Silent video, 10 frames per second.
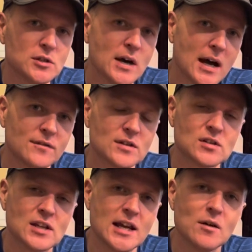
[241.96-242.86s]
have to
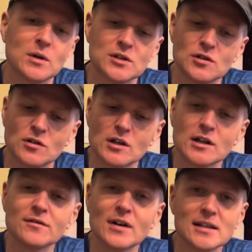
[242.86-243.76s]
say and what your
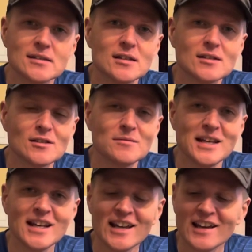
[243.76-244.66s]
advice is to
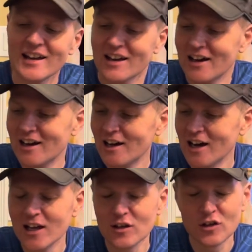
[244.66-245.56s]
me.
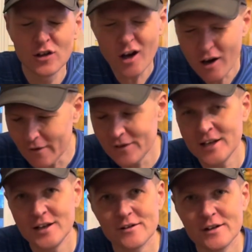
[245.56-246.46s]
I love
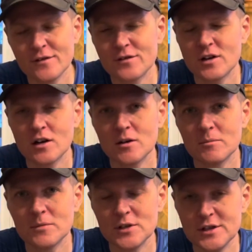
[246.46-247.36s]
hearing
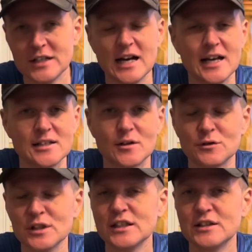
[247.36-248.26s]
from you guys. I
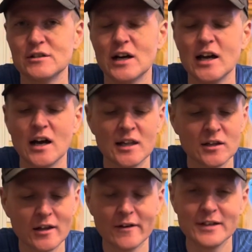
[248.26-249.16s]
really do. I
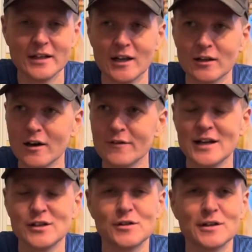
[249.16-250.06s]
love it. I love
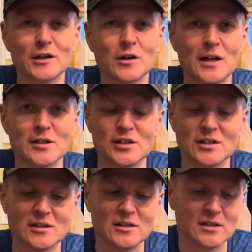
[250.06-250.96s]
answering your
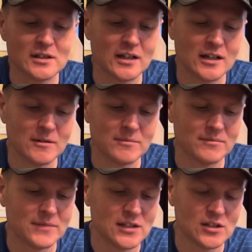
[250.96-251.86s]
questions.
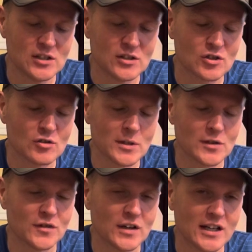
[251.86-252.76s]
It's just so much
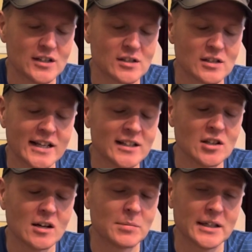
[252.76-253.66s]
fun. I can
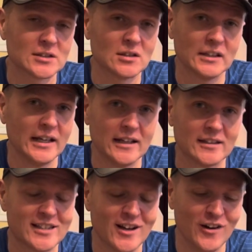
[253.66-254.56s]
talk bikes all day.
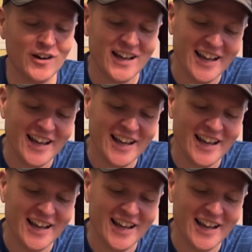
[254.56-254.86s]
So,